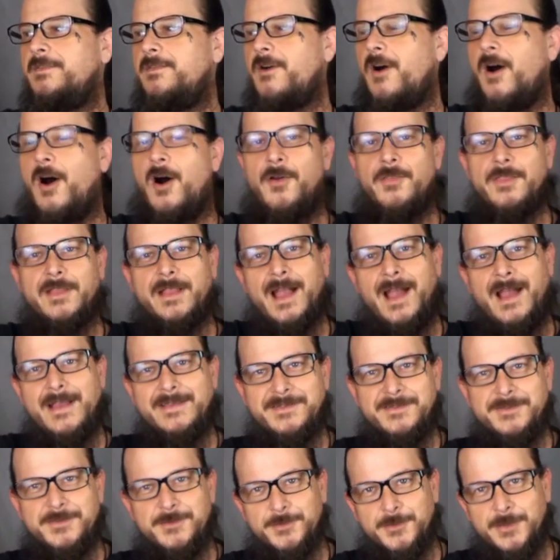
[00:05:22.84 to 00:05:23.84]
All the
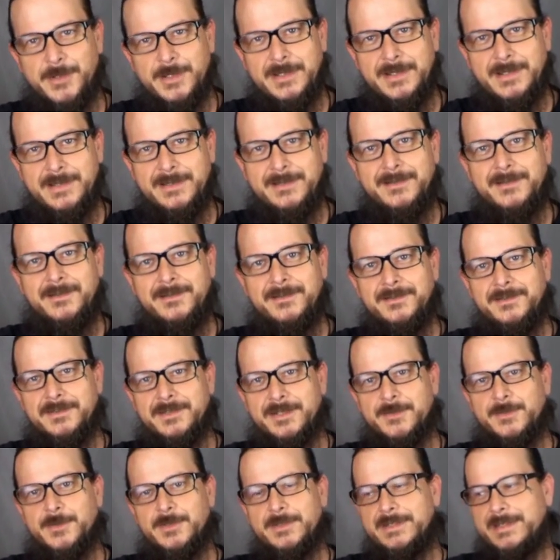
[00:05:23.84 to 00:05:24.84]
guys at the rig
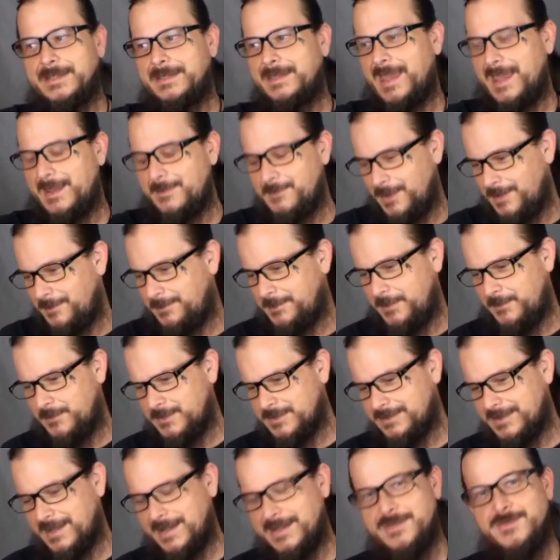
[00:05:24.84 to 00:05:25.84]
literally came up and
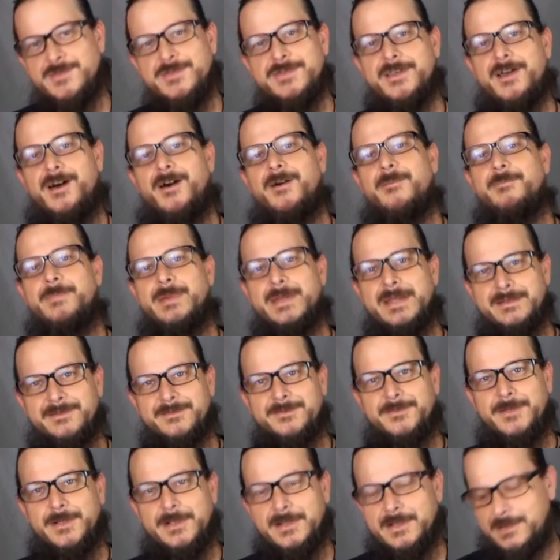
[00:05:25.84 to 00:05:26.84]
was like, "You saw a
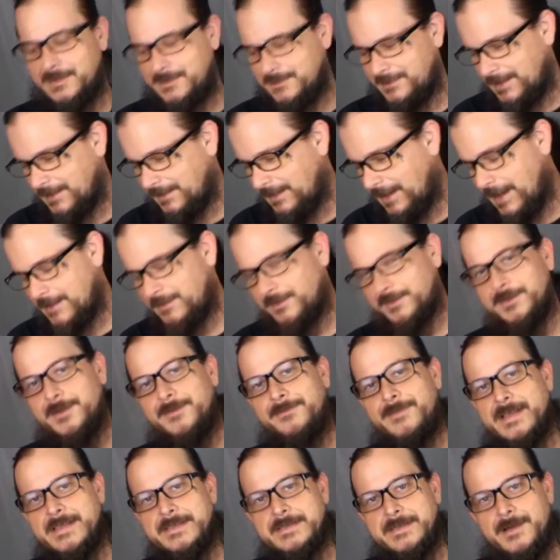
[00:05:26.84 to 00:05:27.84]
Bigfoot?" I was like, I don't know
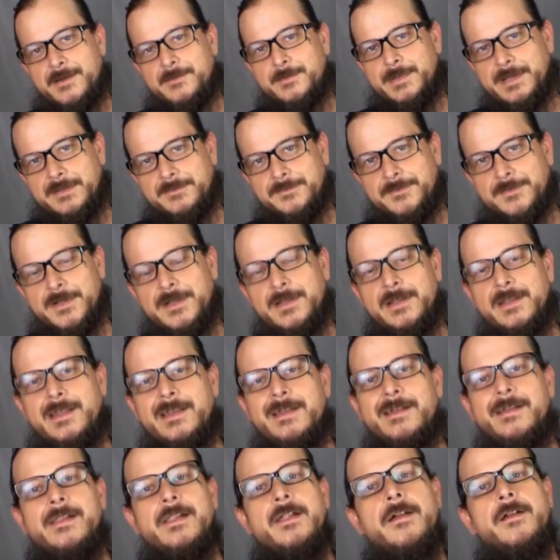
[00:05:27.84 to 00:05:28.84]
if I saw a Bigfoot.
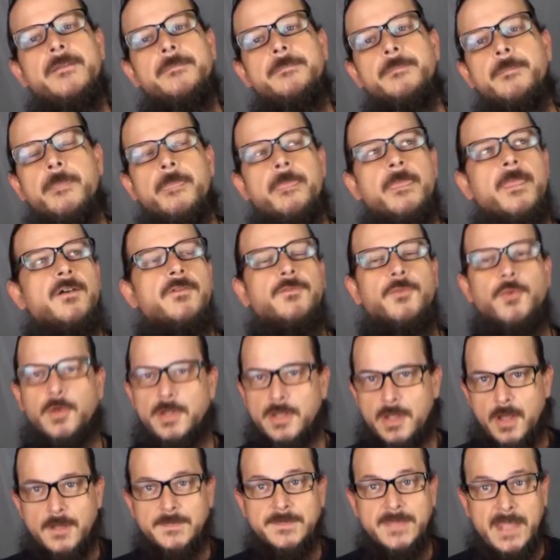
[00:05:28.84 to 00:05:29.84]
For a
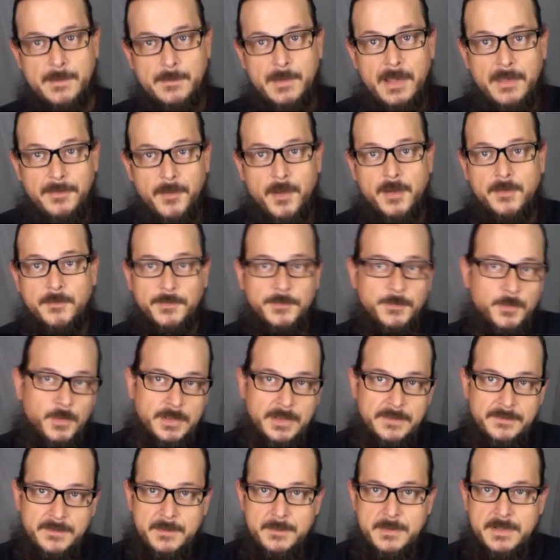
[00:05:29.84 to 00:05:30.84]
long time, I thought it was
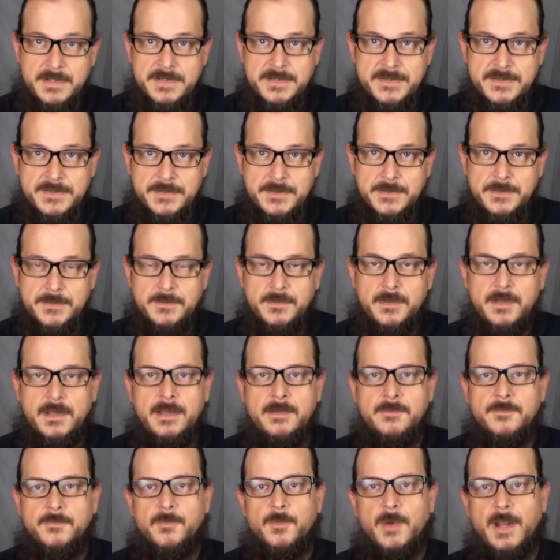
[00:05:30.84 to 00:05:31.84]
one of them in a suit.
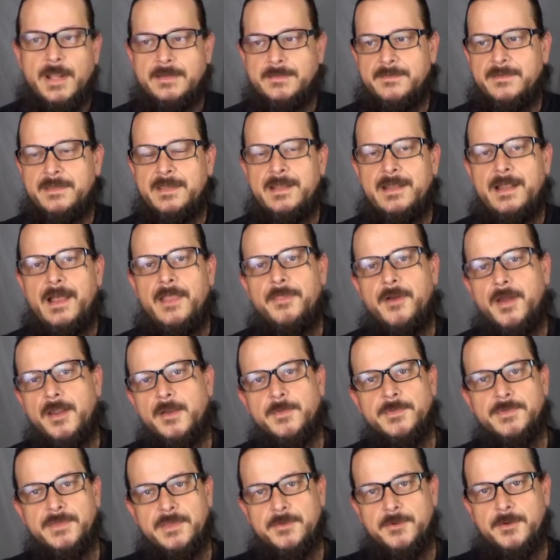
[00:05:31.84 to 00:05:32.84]
And right then, I thought
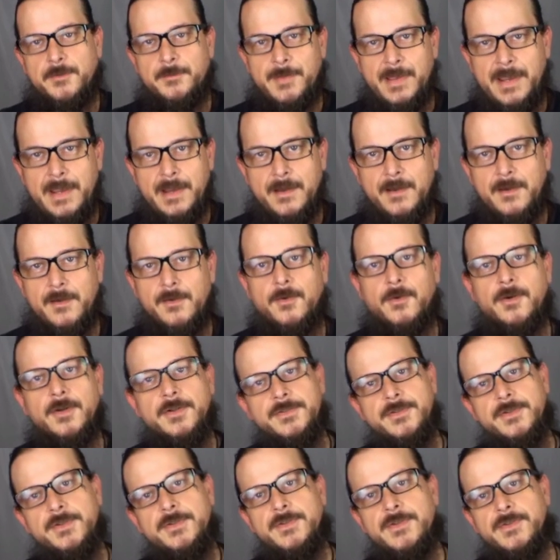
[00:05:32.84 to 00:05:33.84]
it was either a bear or
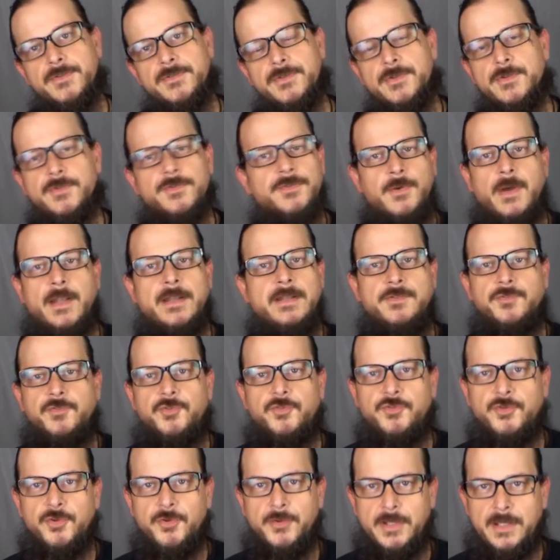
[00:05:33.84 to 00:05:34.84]
a dude in a suit, so I didn't
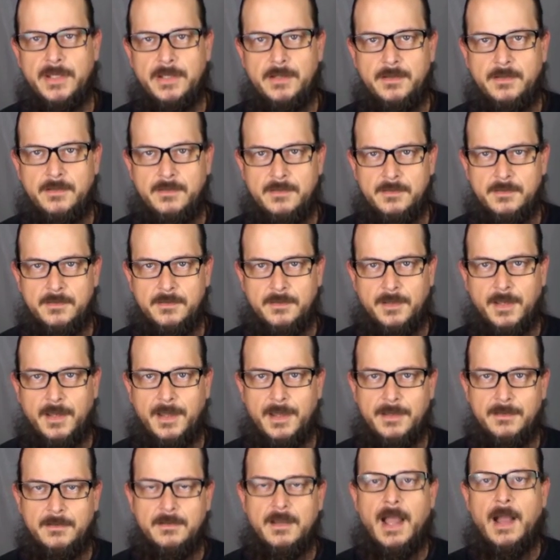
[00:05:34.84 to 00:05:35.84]
shoot it.
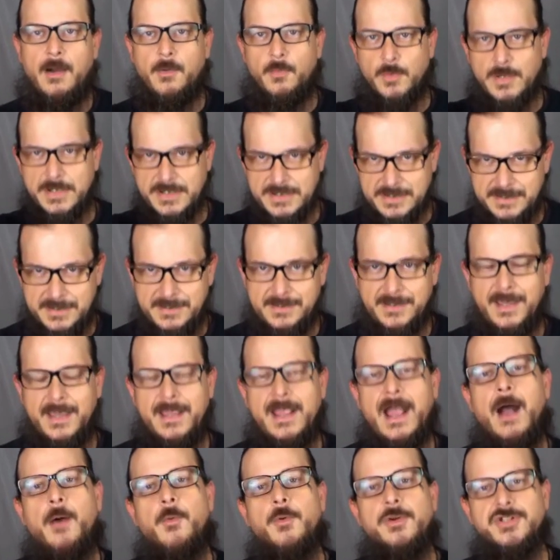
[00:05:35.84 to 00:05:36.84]
Okay? I wish today
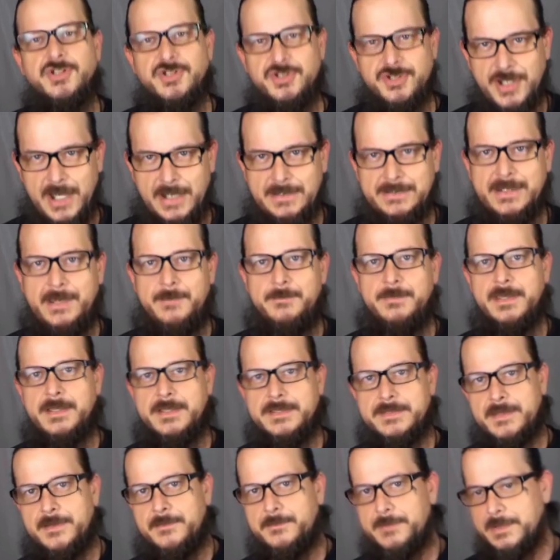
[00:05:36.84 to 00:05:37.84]
I would have shot that big
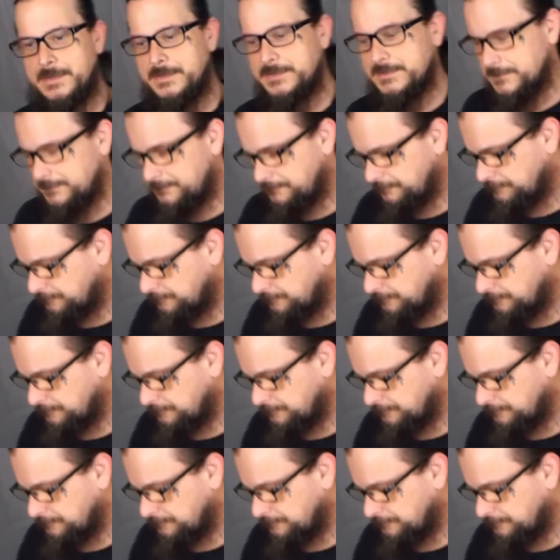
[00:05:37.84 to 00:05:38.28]
son of a bitch.